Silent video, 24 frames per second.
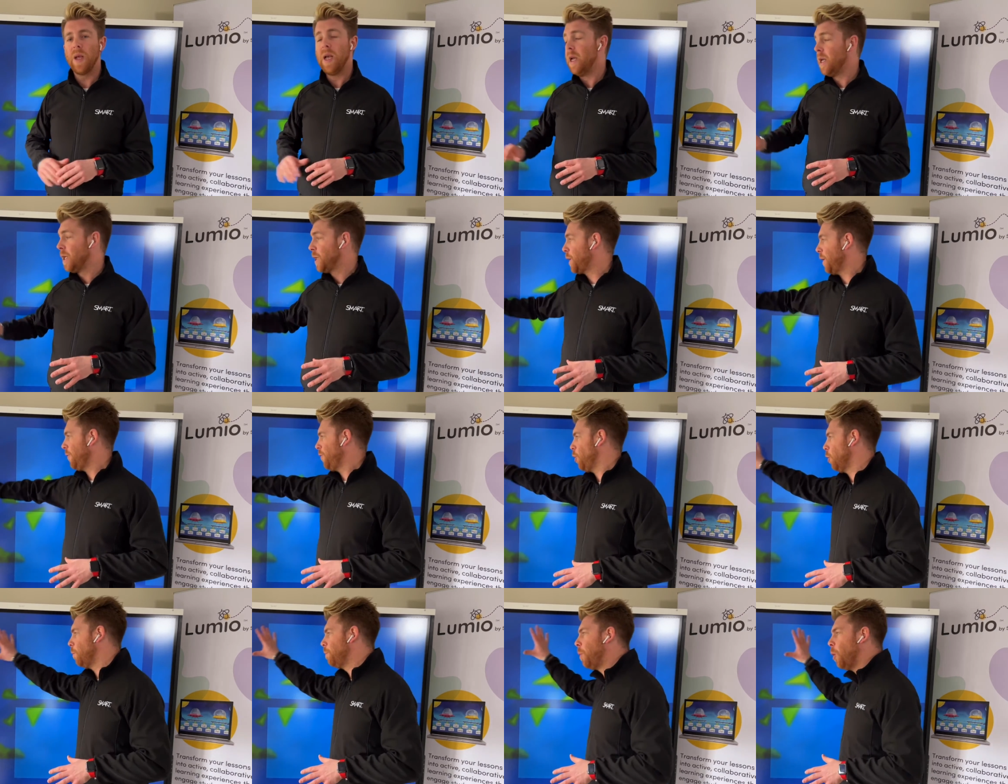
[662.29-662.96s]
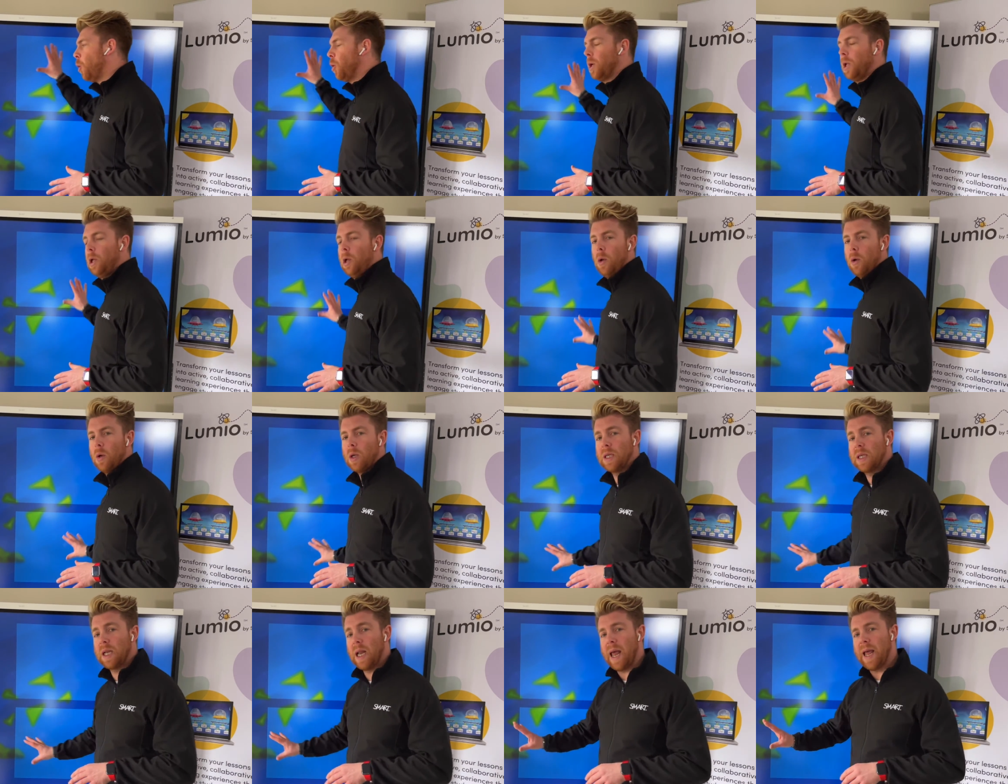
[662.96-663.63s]
So if your board
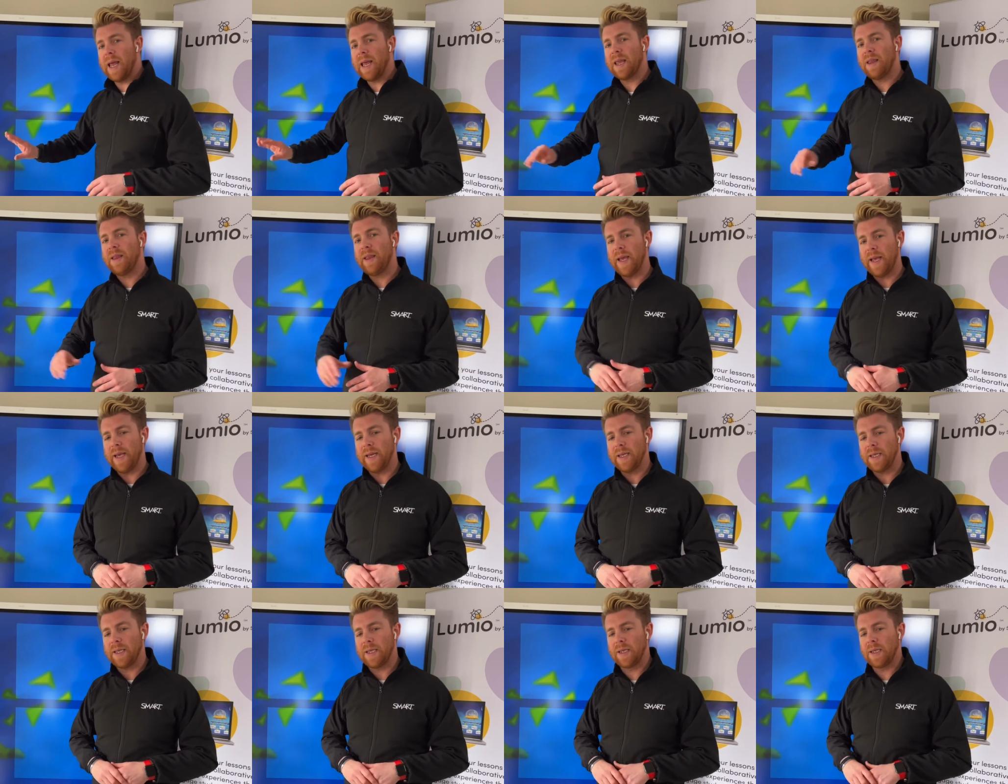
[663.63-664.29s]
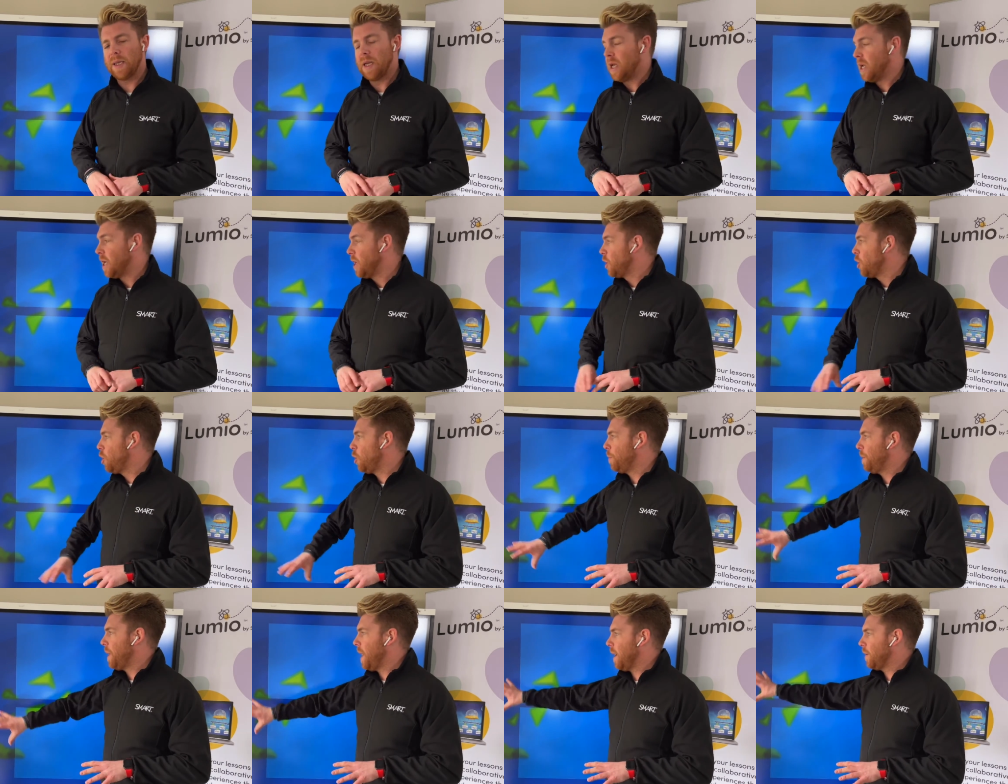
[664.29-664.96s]
looks like this,
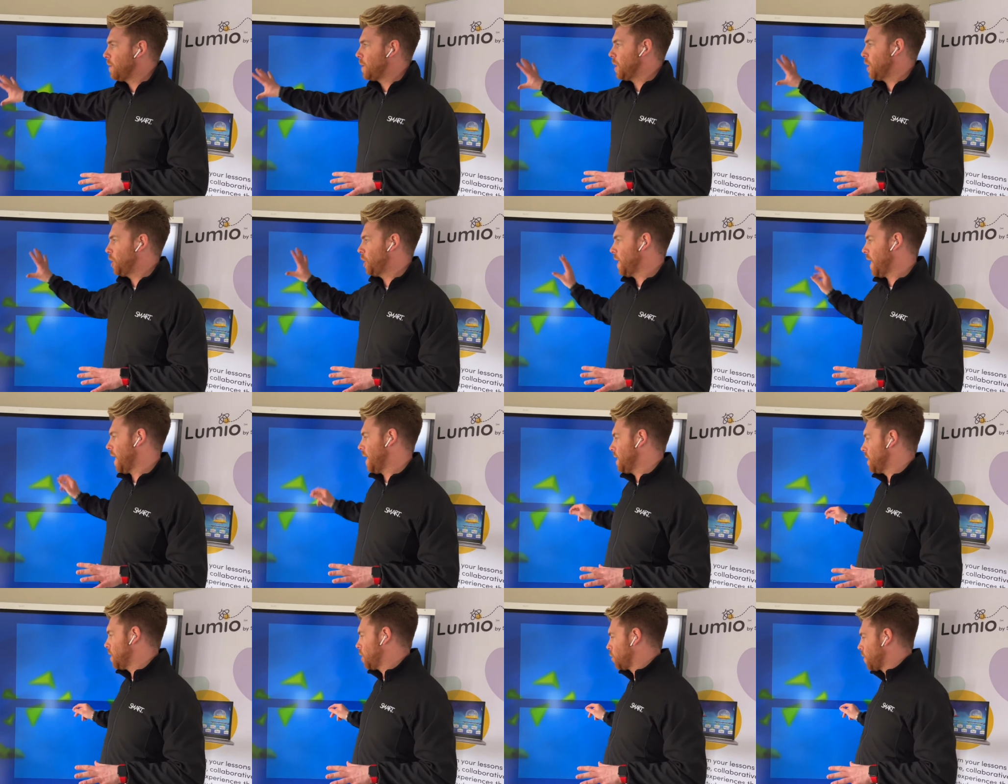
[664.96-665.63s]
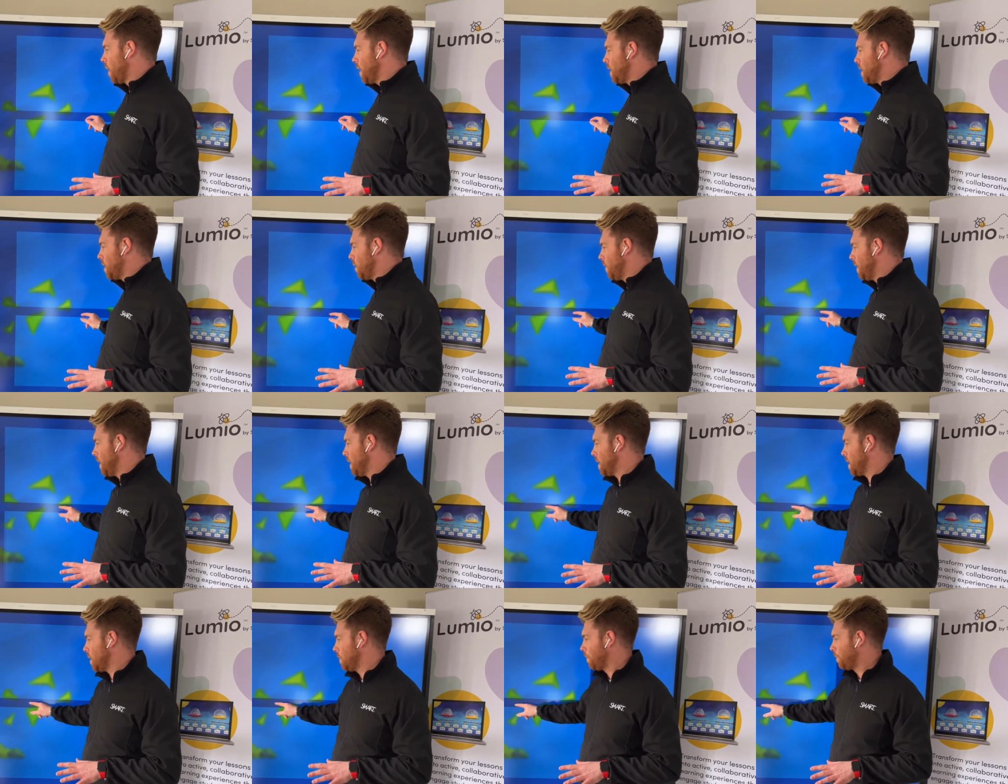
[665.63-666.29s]
you'll be able to share straight to
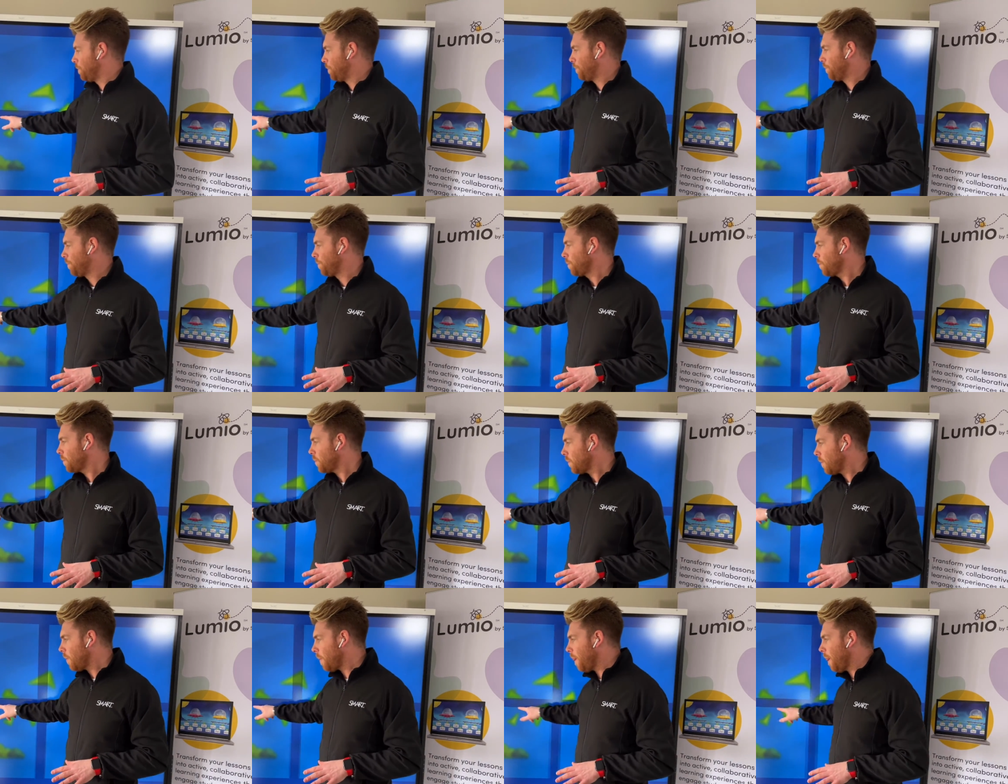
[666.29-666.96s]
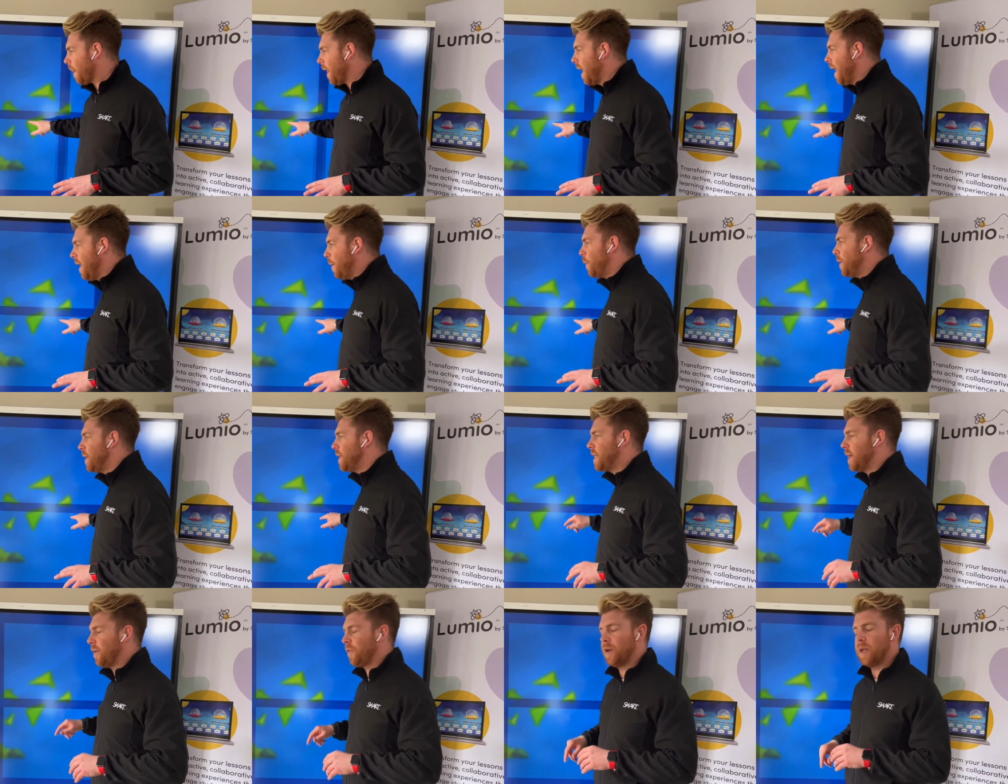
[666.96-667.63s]
it
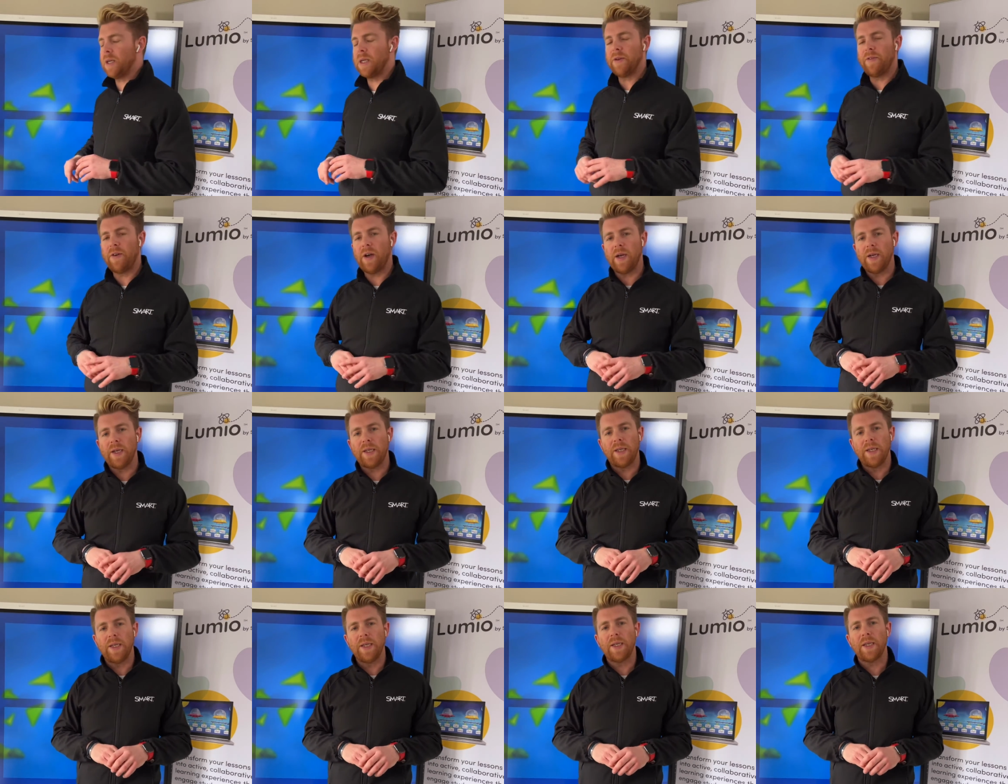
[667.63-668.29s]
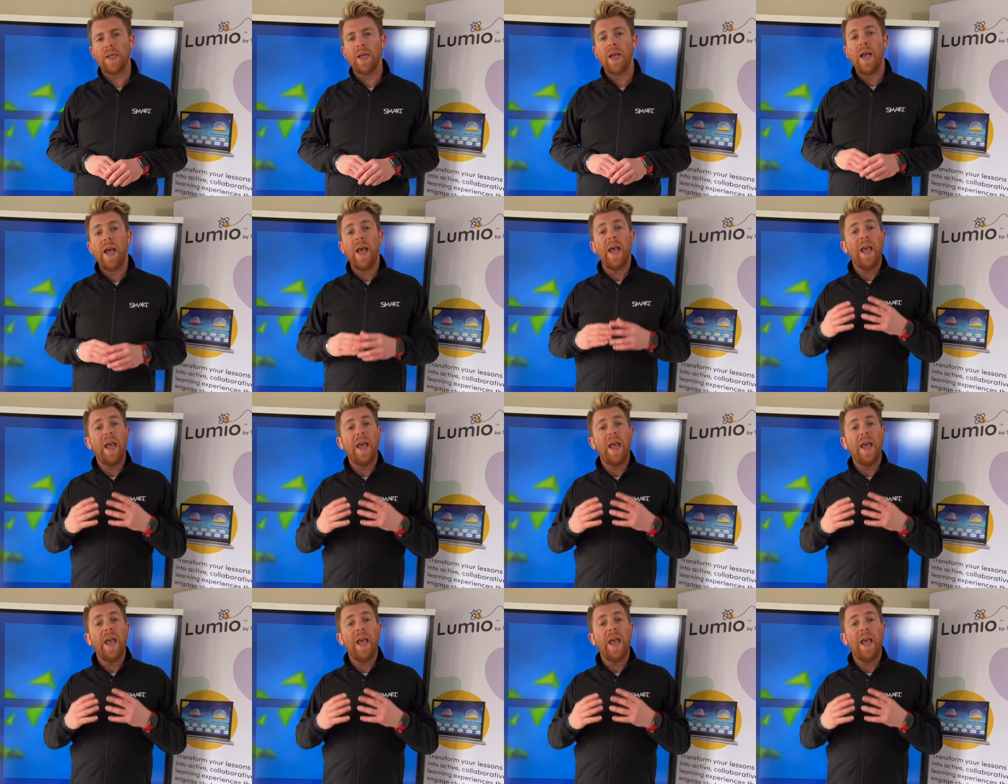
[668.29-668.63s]
with different devices.